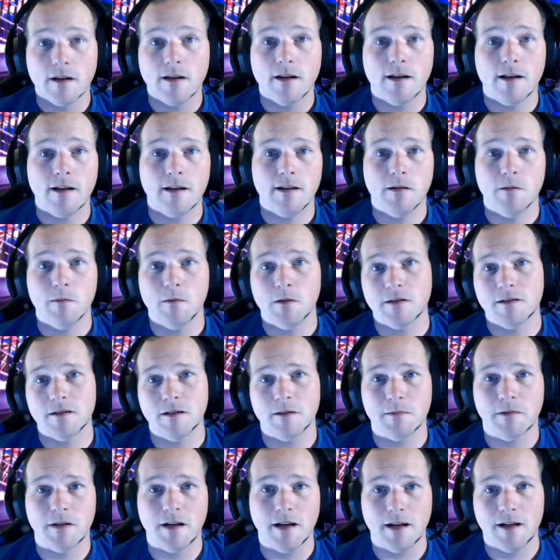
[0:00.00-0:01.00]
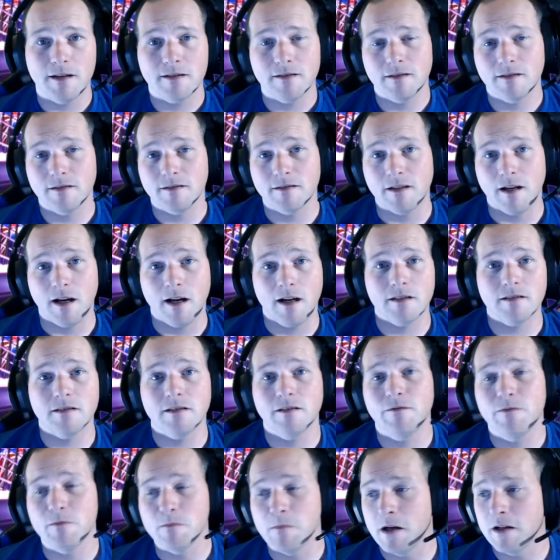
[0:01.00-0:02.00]
Hey, what's up, guys? This is
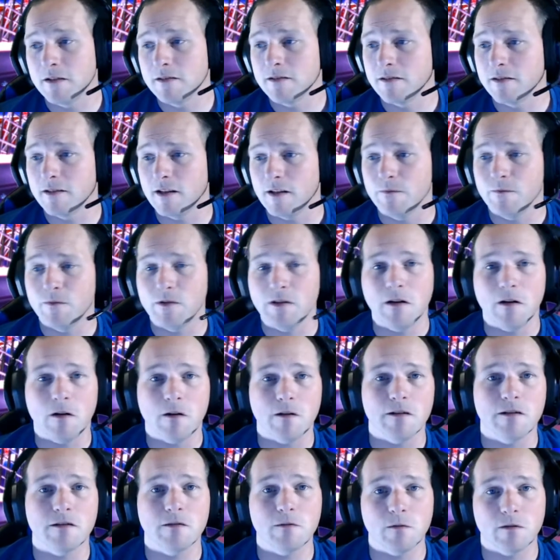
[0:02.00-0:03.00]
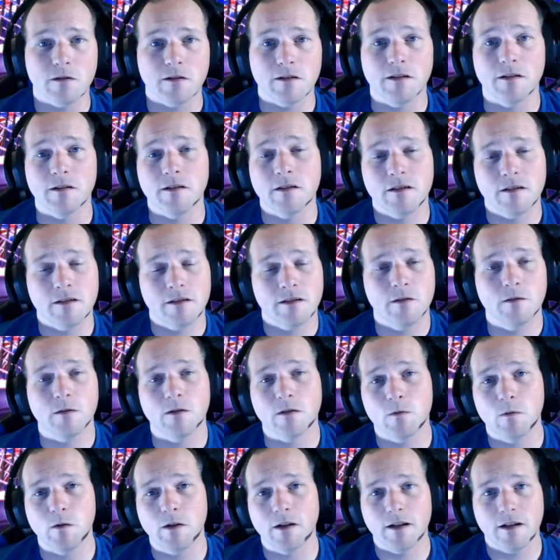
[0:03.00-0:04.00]
Ozzy from Ozzy's Game VR. Just wanted to do a
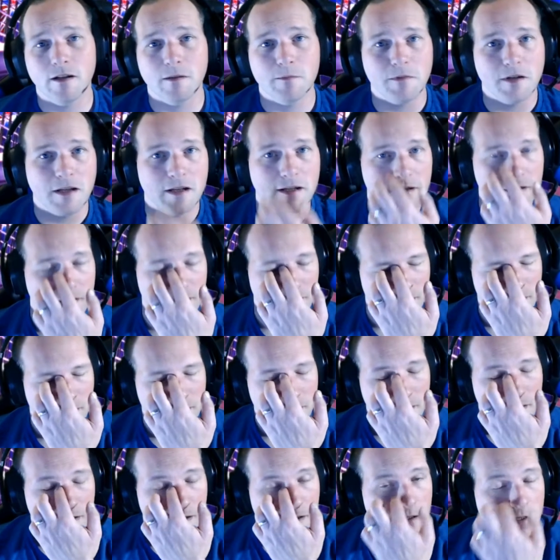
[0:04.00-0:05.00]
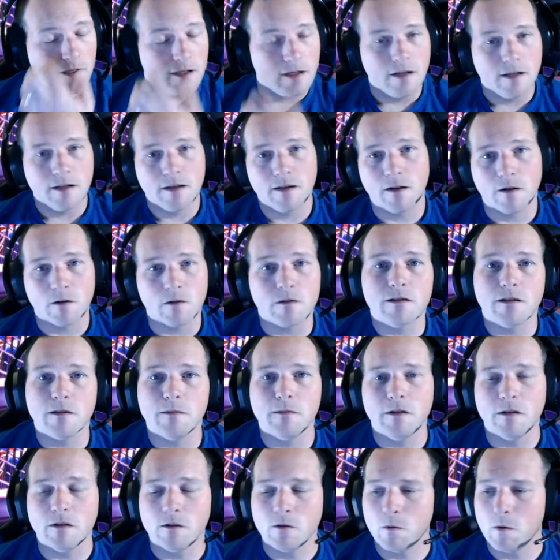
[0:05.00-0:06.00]
quick update. There are some
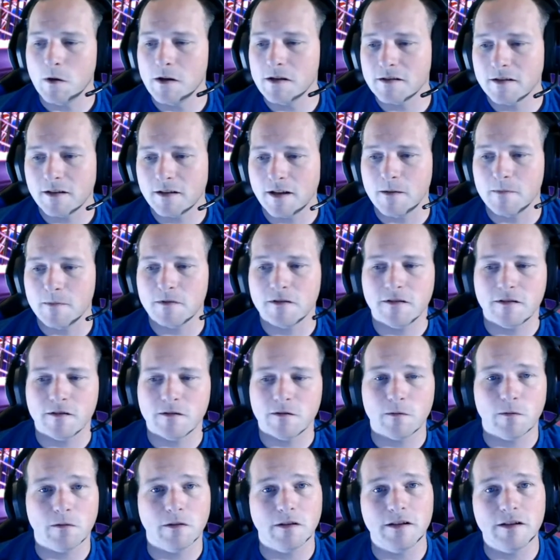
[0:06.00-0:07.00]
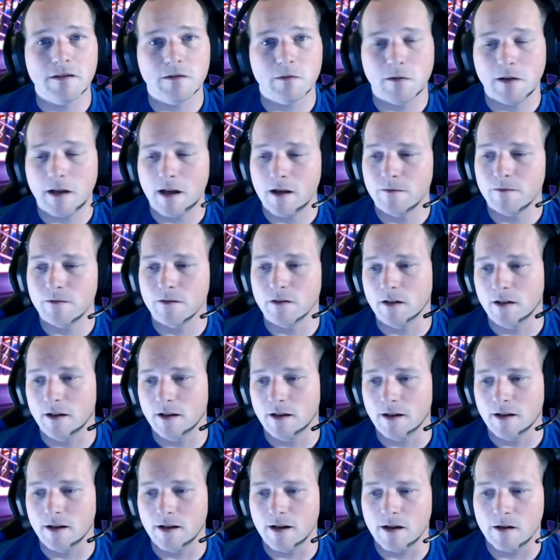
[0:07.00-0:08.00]
new Quest games just released. We have
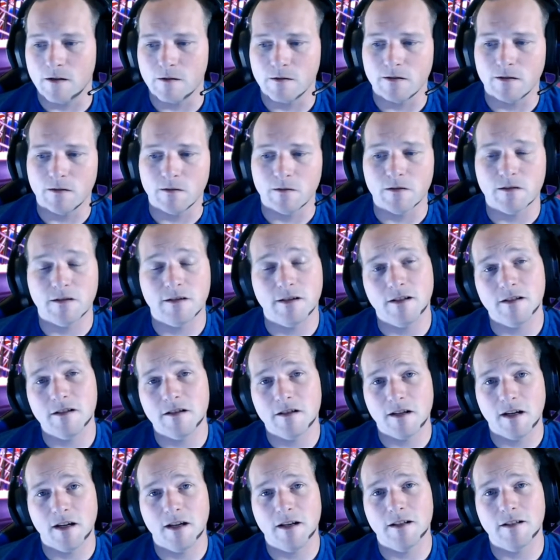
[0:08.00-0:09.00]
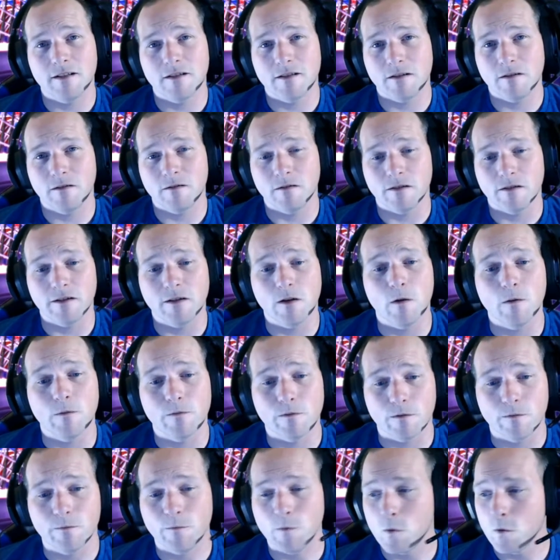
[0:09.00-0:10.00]
uh, Arizona Sunshine. It's currently going
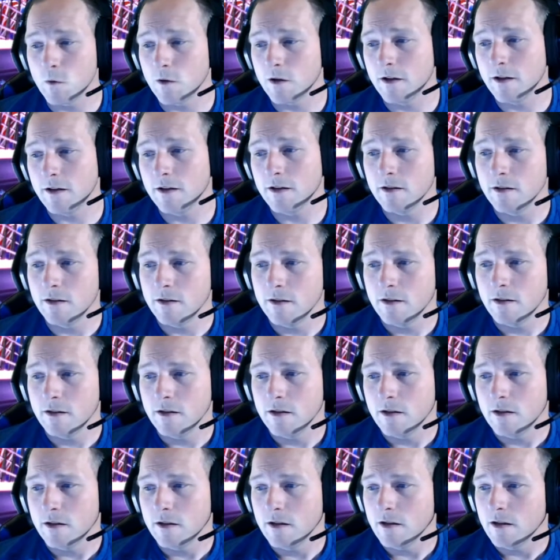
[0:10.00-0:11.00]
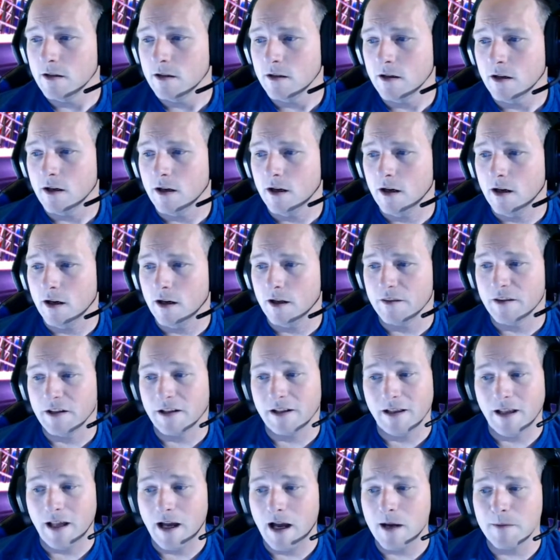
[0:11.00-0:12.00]
for 40. Uh, the
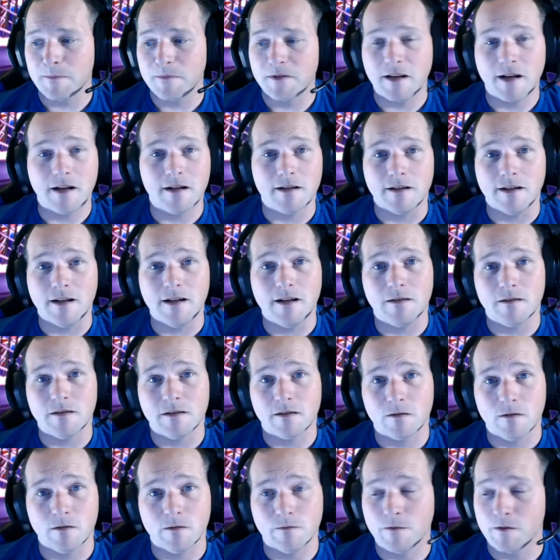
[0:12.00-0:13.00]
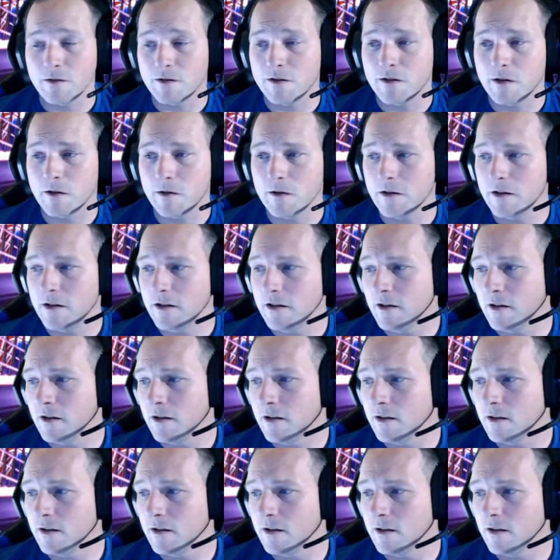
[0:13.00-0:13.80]
Climb's out now. It's going for 30.